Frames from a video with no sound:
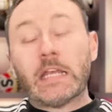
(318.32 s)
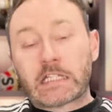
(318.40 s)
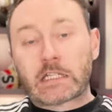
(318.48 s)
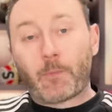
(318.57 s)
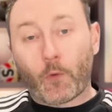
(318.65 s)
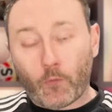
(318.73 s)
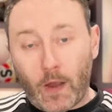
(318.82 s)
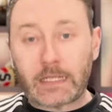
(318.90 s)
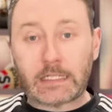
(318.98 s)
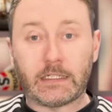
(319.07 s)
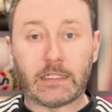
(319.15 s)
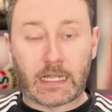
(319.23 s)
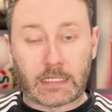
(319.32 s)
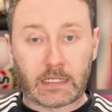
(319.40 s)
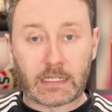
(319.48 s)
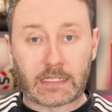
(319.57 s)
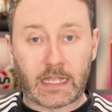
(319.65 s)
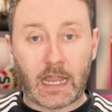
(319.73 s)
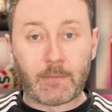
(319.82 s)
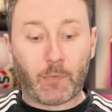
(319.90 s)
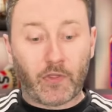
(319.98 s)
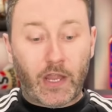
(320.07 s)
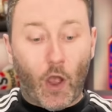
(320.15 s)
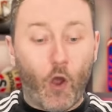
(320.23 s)
sporadically in this game, but
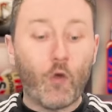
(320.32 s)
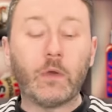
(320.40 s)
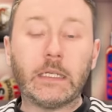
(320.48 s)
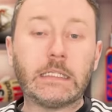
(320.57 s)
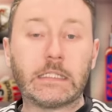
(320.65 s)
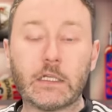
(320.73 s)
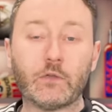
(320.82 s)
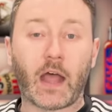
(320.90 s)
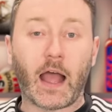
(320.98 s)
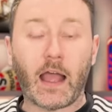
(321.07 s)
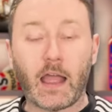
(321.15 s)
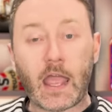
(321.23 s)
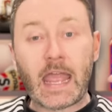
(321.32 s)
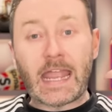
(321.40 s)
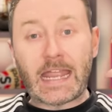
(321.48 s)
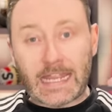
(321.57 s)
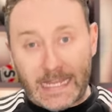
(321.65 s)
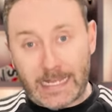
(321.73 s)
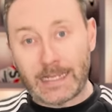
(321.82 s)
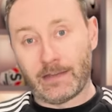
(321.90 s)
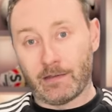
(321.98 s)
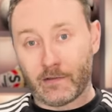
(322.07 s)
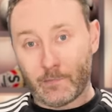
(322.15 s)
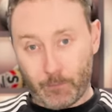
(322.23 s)
they only do that
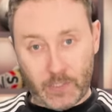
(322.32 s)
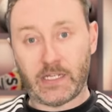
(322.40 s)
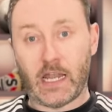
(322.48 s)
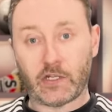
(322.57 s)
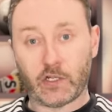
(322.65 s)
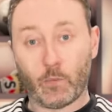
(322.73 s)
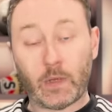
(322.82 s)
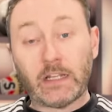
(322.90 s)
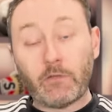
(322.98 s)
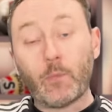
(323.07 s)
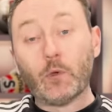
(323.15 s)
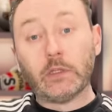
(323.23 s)
in possession. When Liverpool